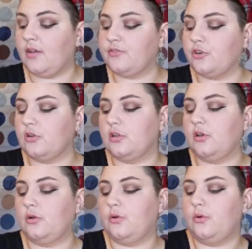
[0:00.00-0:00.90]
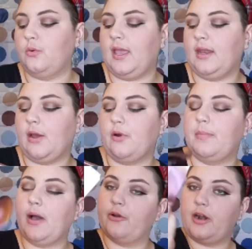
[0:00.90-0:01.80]
Afterglow
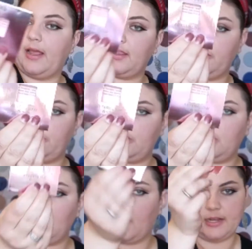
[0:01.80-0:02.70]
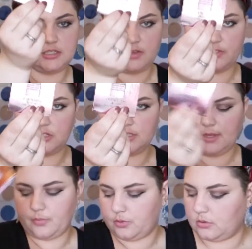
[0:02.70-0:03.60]
8-Hour Powder Highlighter. I just have a little
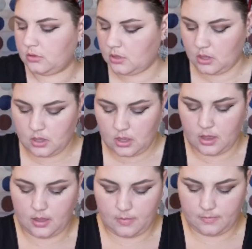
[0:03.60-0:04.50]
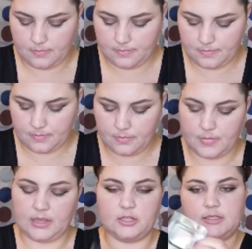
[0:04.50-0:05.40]
sample.
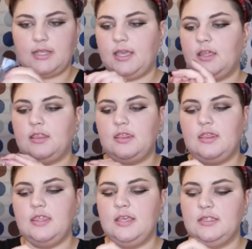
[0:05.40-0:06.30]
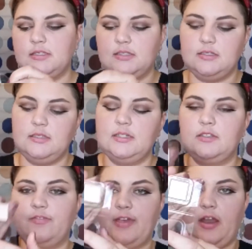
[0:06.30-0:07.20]
It looks like this.
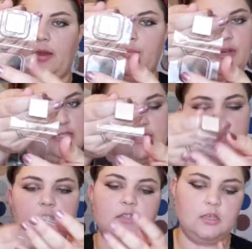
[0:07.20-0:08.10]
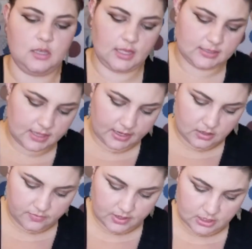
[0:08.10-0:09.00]
It's very pretty. It's
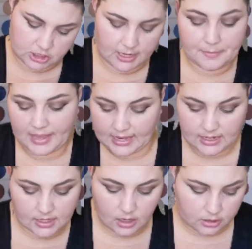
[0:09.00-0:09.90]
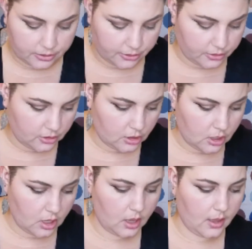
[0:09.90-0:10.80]
kind of a champagne-y color.
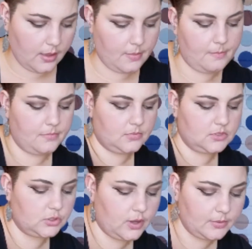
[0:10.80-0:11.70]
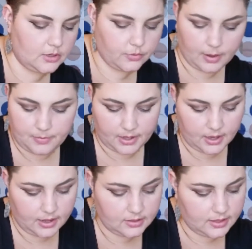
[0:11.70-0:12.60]
So I'm going to grab my
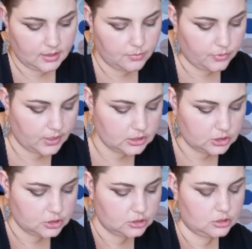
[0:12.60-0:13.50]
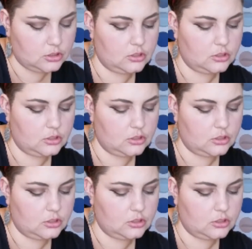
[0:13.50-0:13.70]
highlighting brush.